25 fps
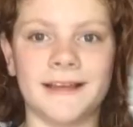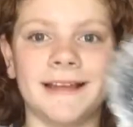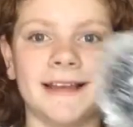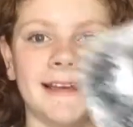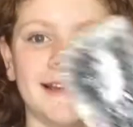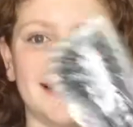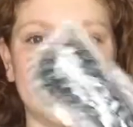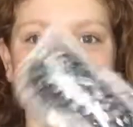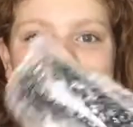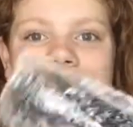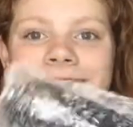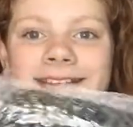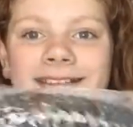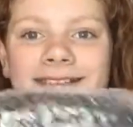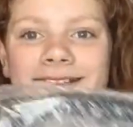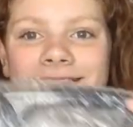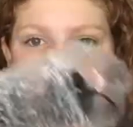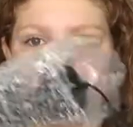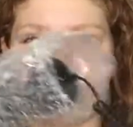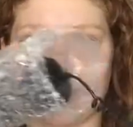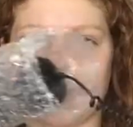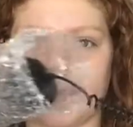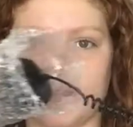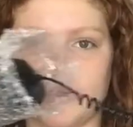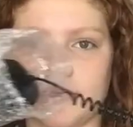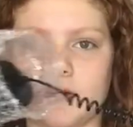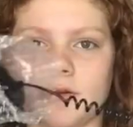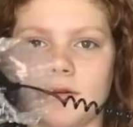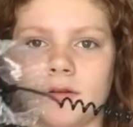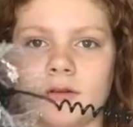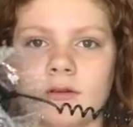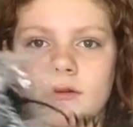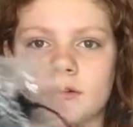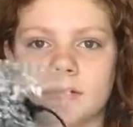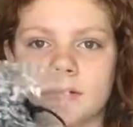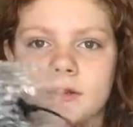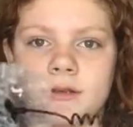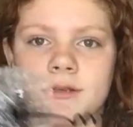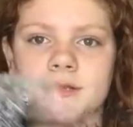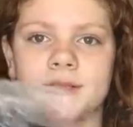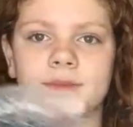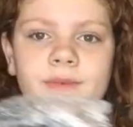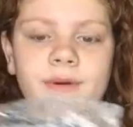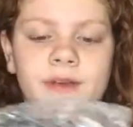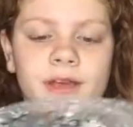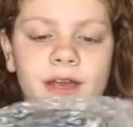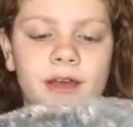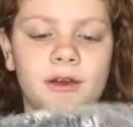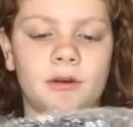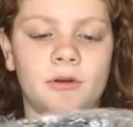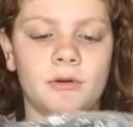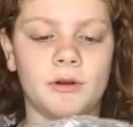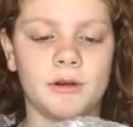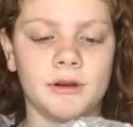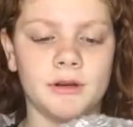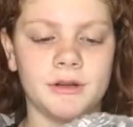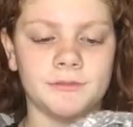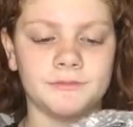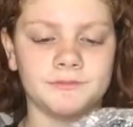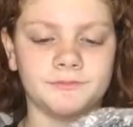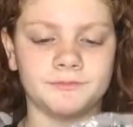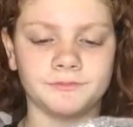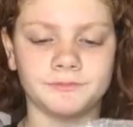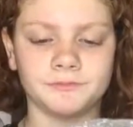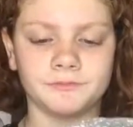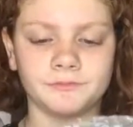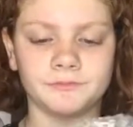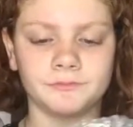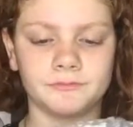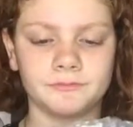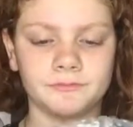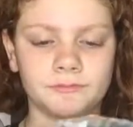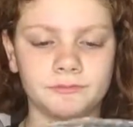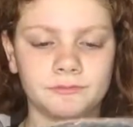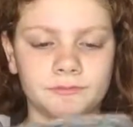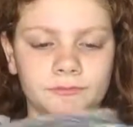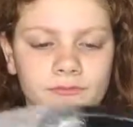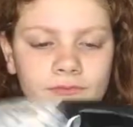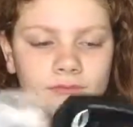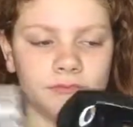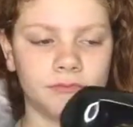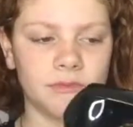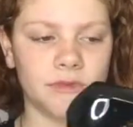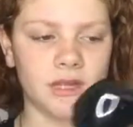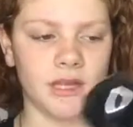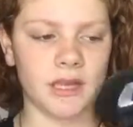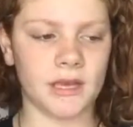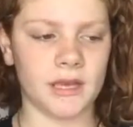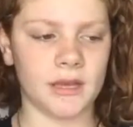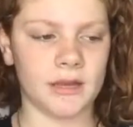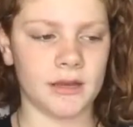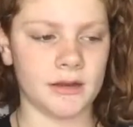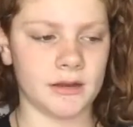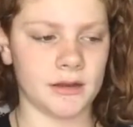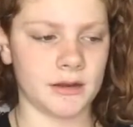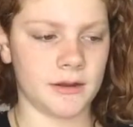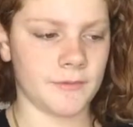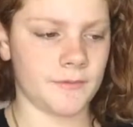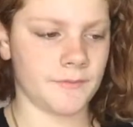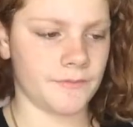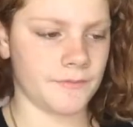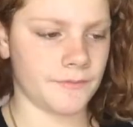Here it is. Grab a little spring cord and